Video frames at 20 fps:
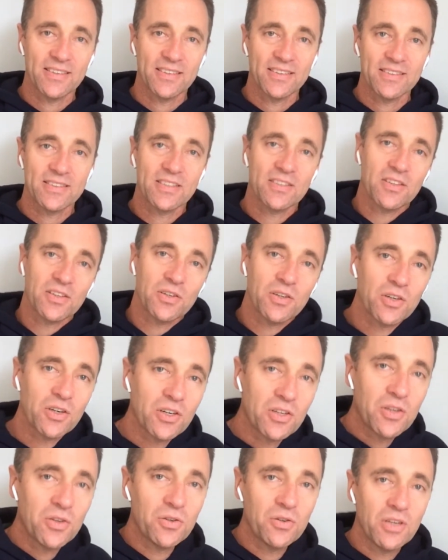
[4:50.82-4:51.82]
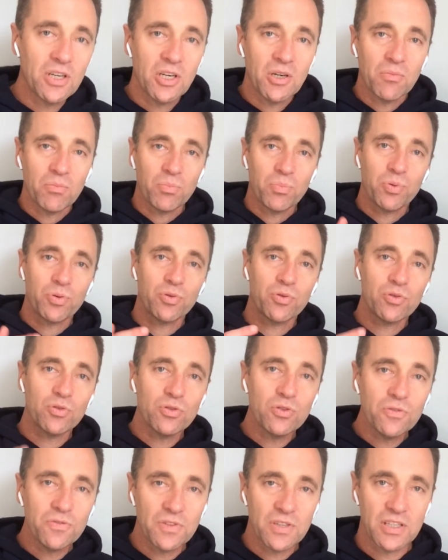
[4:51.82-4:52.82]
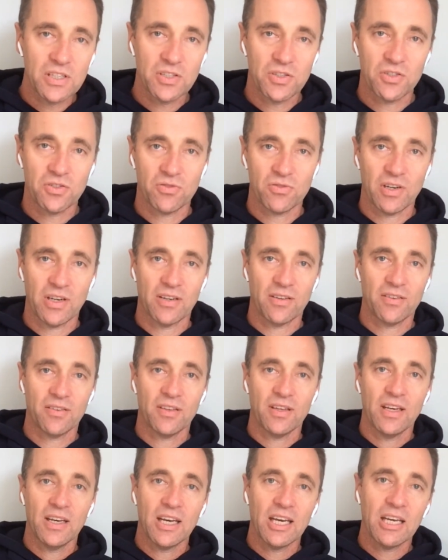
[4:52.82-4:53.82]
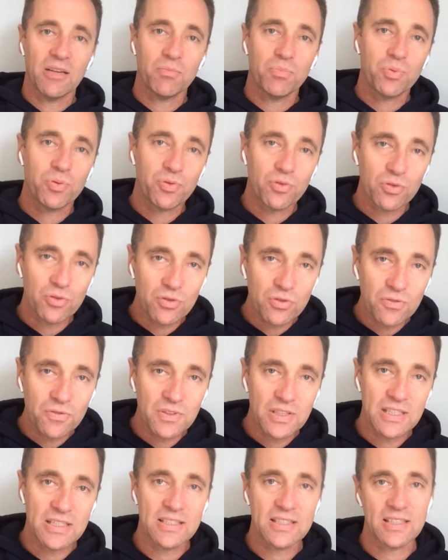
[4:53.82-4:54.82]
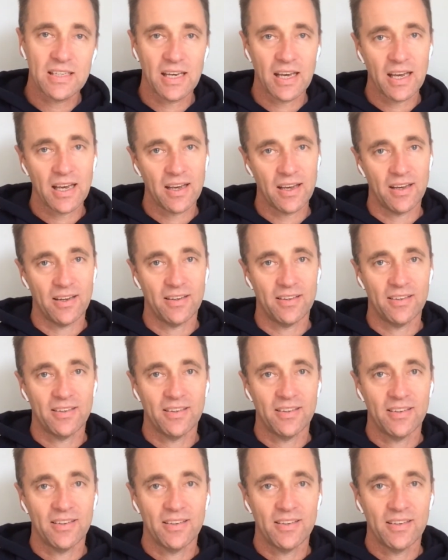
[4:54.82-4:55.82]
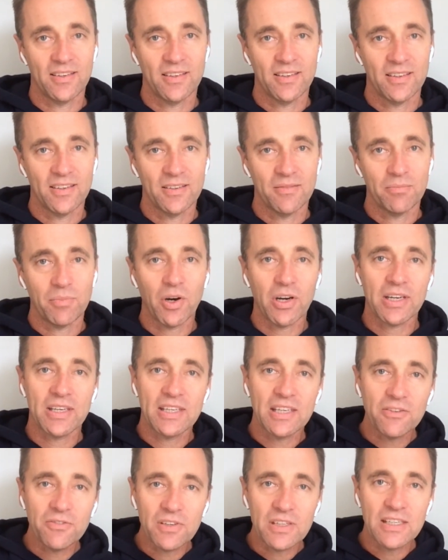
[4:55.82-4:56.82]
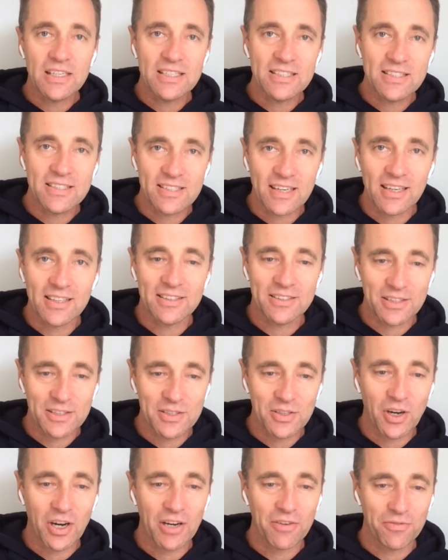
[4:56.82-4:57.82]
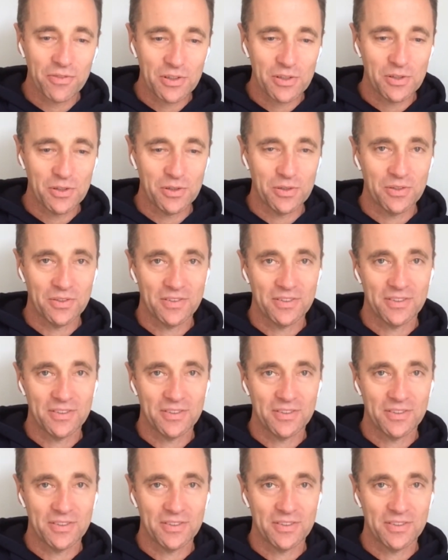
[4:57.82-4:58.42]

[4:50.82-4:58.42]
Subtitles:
To the God who proved his strength and proved his care by giving his son to die for you.